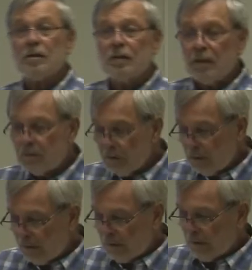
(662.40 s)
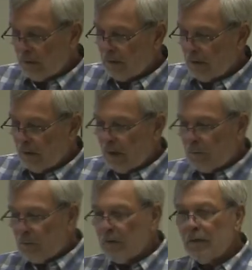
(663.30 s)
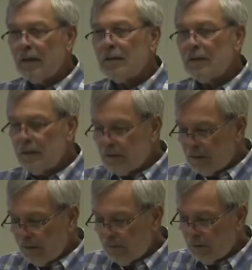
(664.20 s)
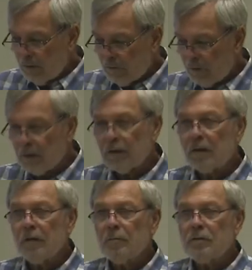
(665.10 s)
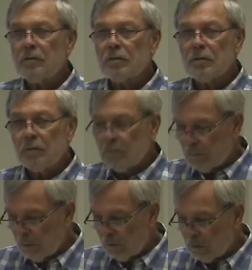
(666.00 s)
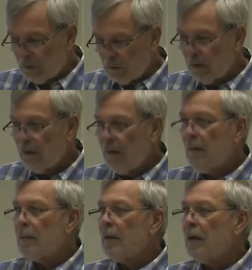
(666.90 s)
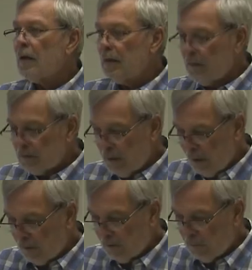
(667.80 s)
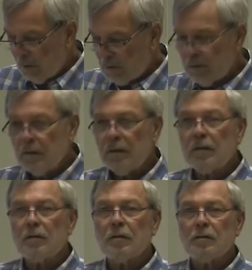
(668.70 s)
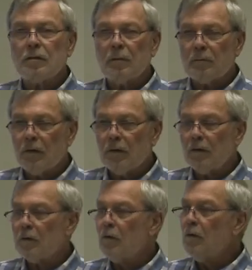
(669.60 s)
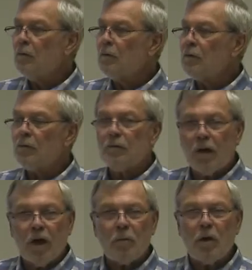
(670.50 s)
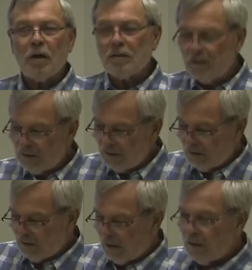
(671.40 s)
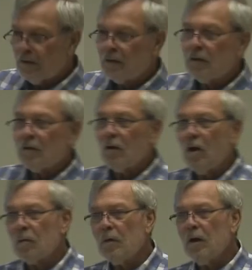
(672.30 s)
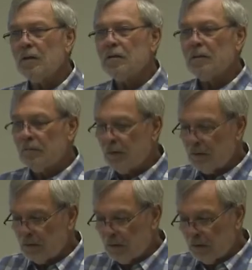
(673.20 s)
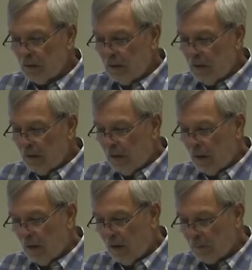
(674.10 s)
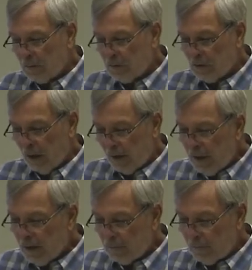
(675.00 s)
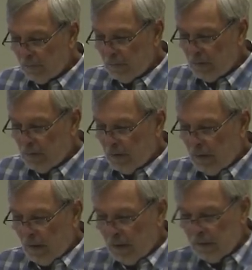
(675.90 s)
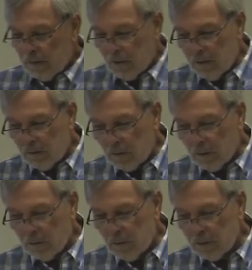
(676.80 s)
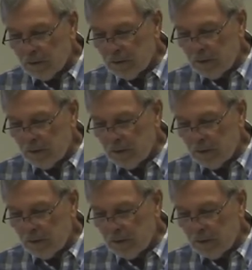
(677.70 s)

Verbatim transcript: Central, April of 1873, it comes to Boulder. And as Kathy mentioned, it just kept right on going, went through Niwot and Longmont and eventually uh, up to Cheyenne. And then the other railroad is the